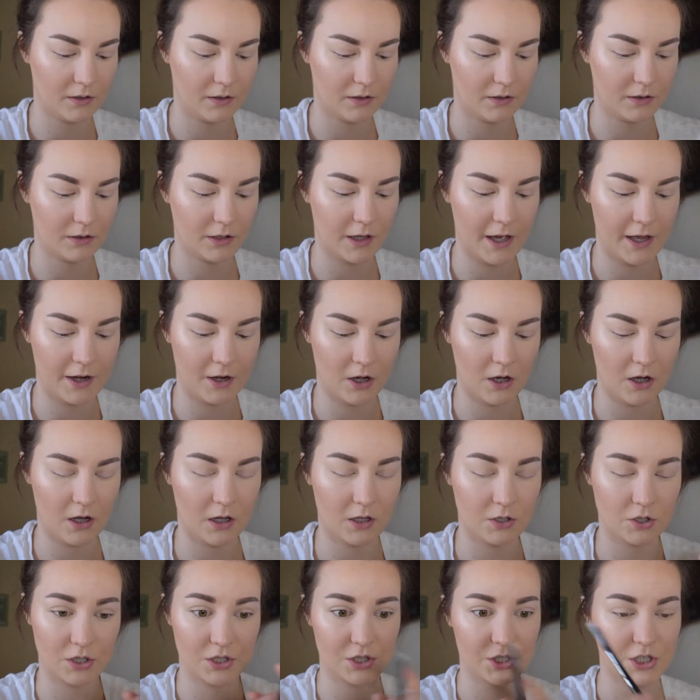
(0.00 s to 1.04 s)
Glide
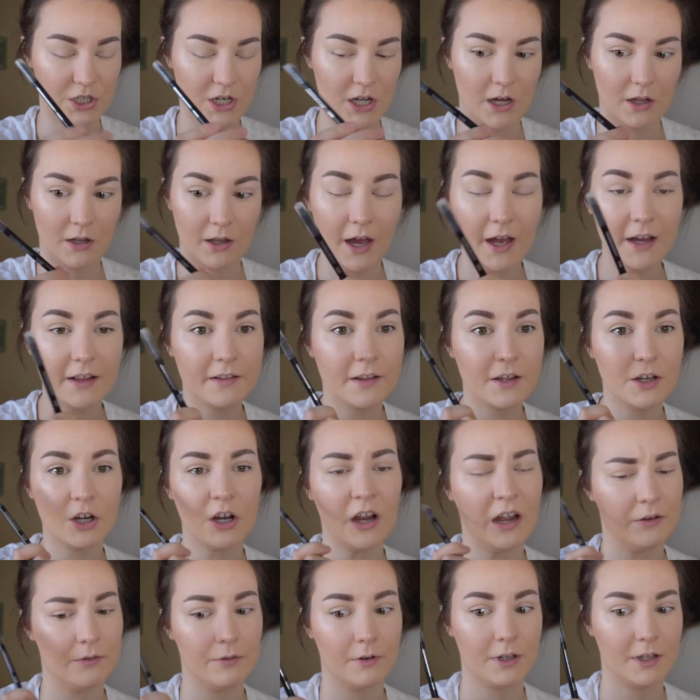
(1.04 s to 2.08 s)
On Gel Eyeliner.
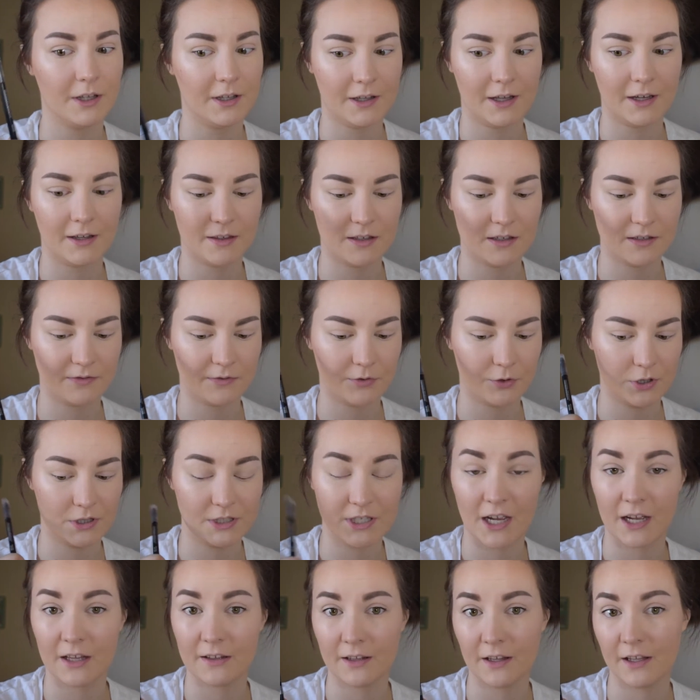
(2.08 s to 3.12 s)
I really like this for
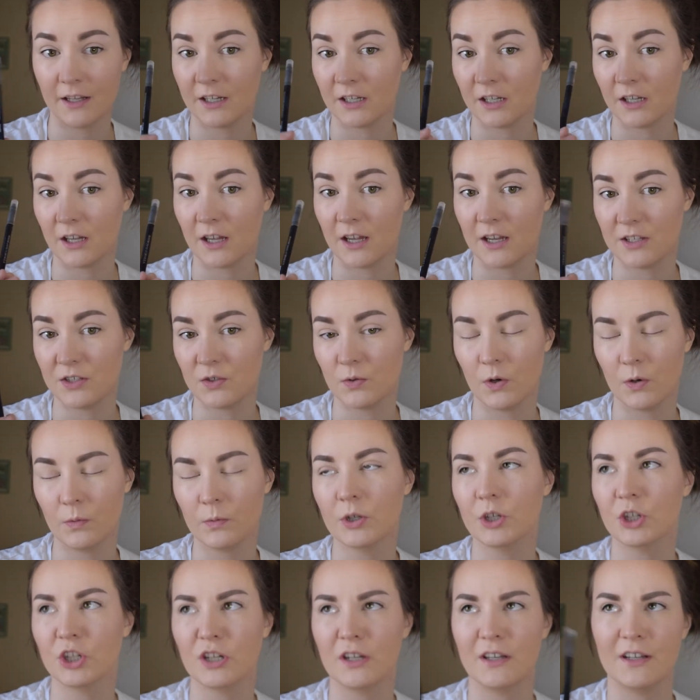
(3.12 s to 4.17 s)
tight lining, in case you were
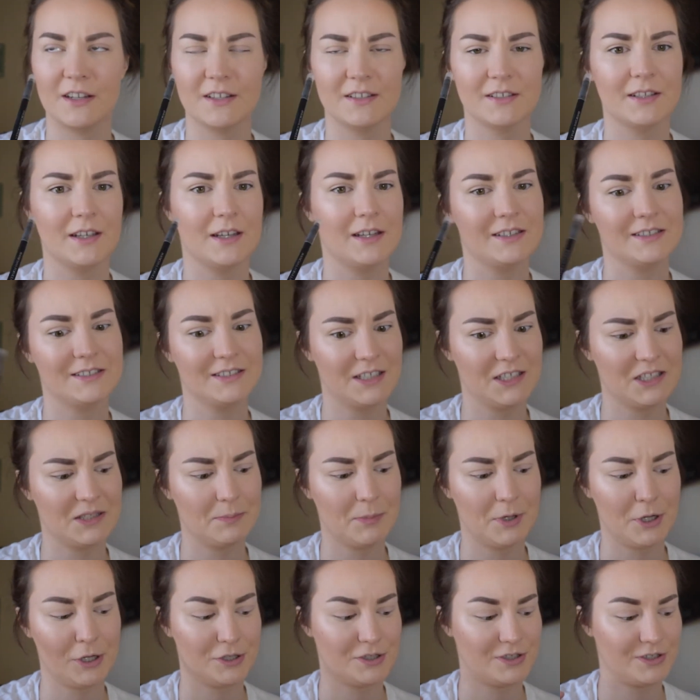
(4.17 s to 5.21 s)
wondering, and it's like
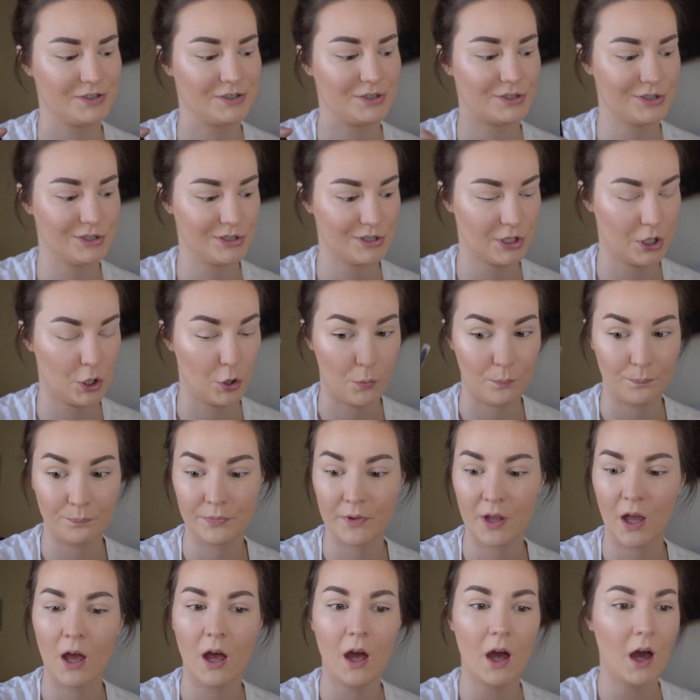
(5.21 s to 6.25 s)
$6. So,
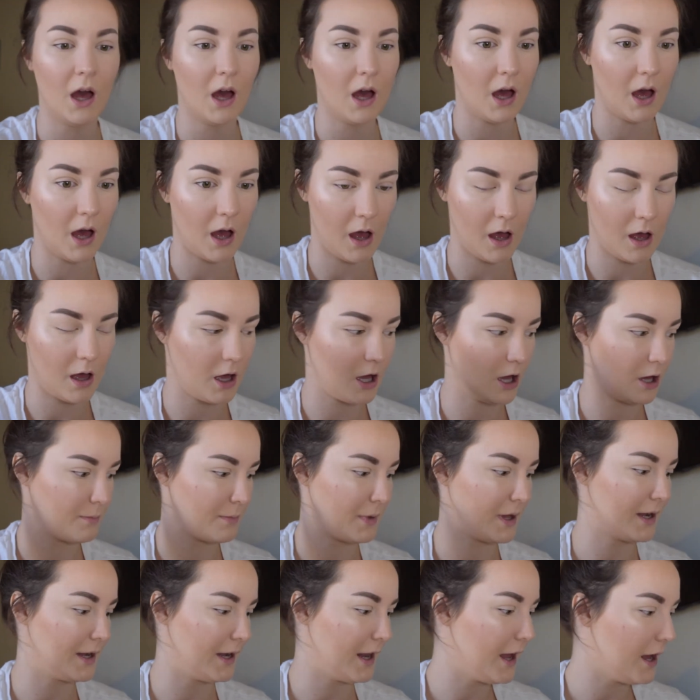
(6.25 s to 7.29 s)

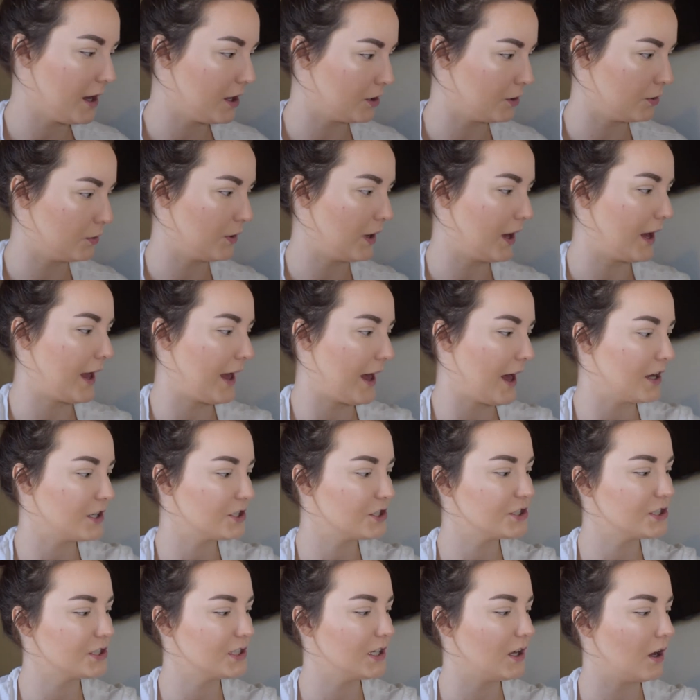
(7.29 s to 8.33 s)
now I
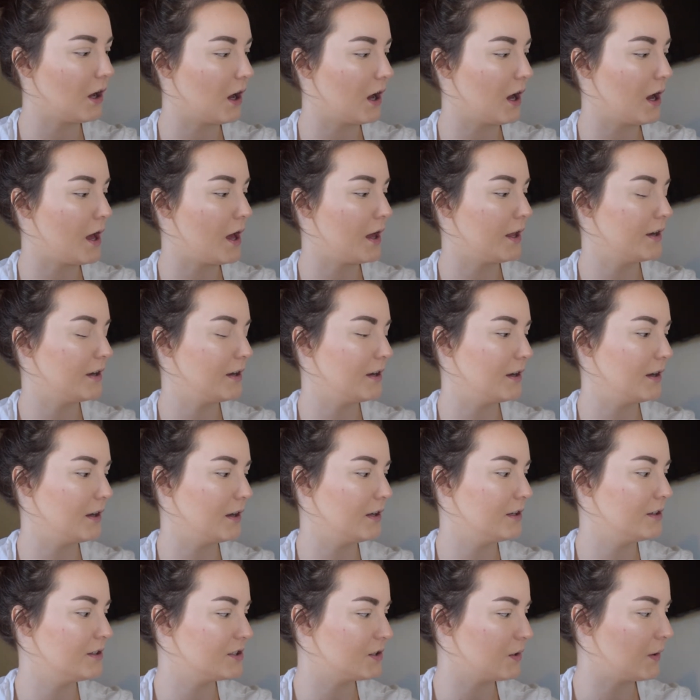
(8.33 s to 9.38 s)
actually got,
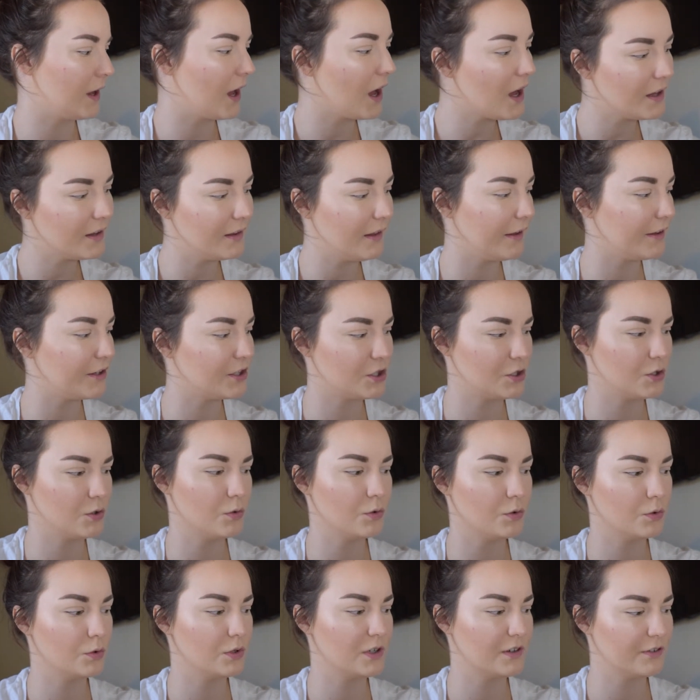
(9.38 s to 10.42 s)
so I got like
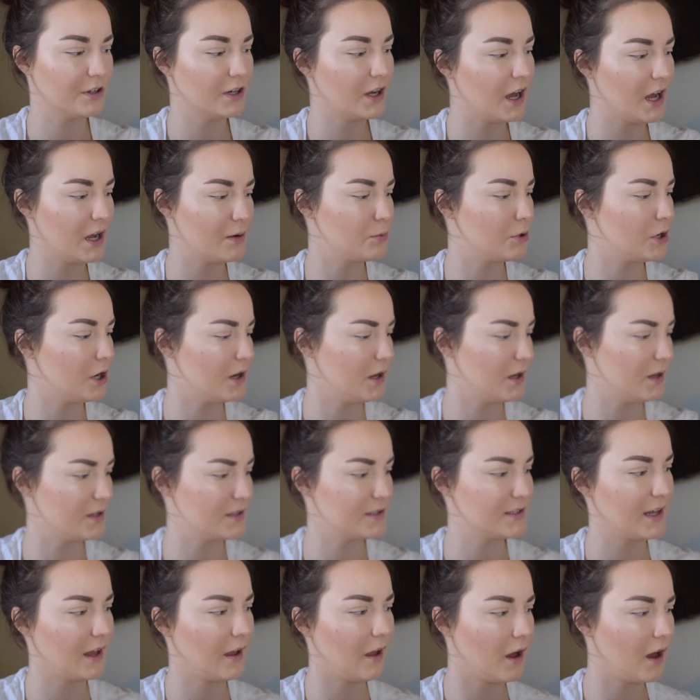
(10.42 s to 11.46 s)
2 different eye
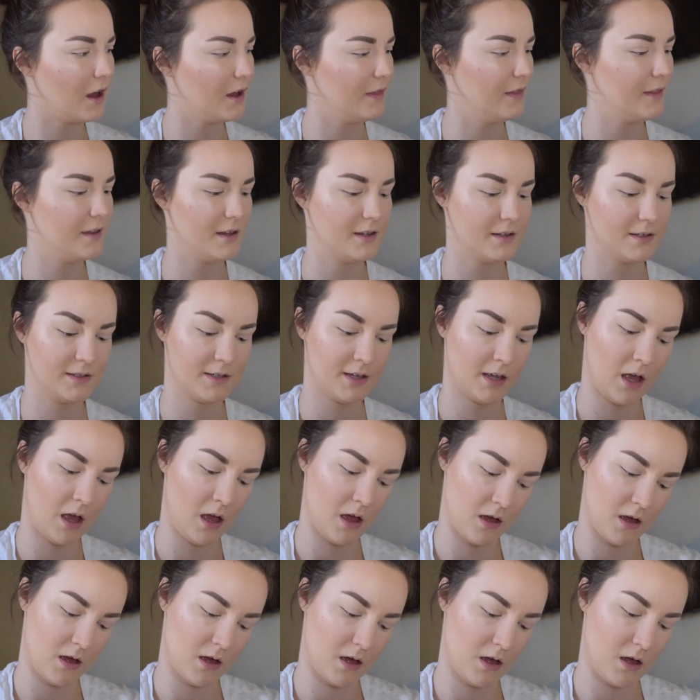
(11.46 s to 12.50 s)
products. I got this
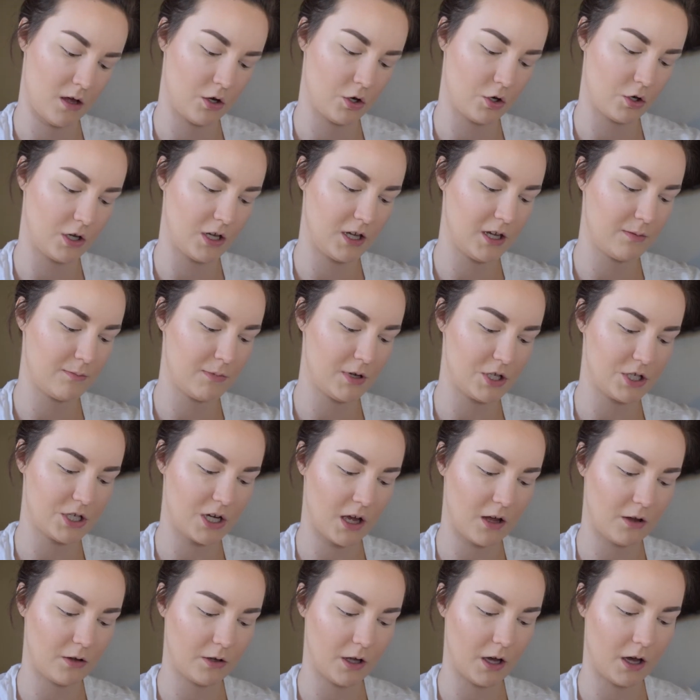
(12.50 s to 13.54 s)
cream
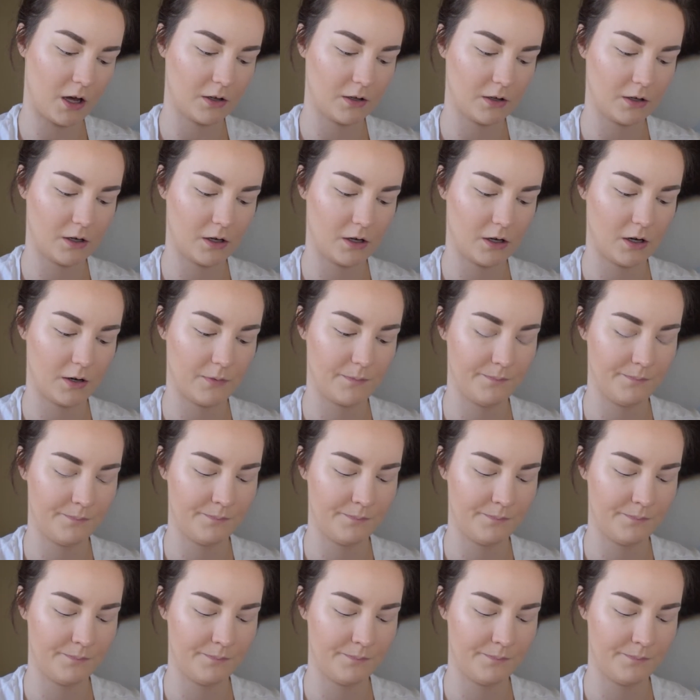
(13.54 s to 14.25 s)
gel color,